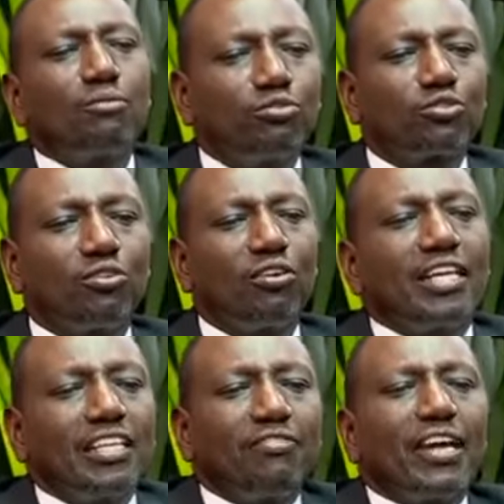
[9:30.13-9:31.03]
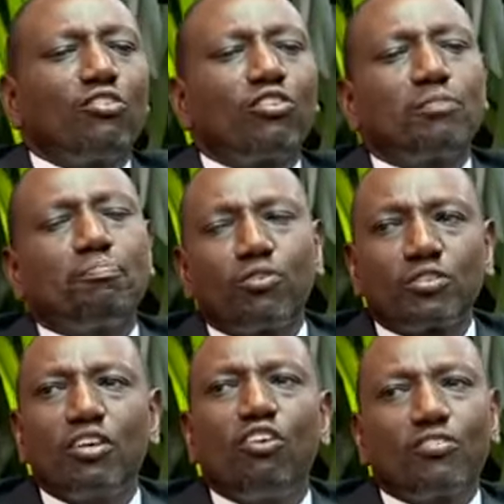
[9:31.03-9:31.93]
Ruto in the final
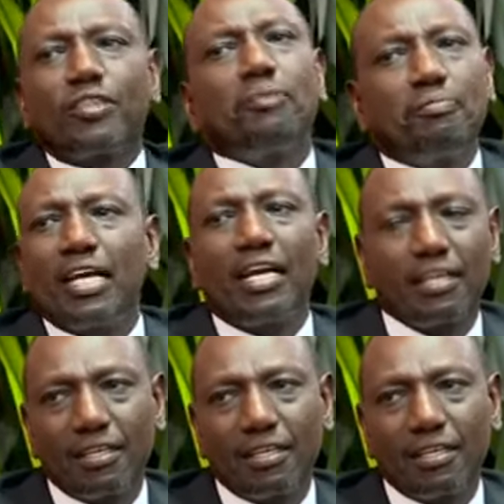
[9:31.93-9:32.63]
report of the BBI?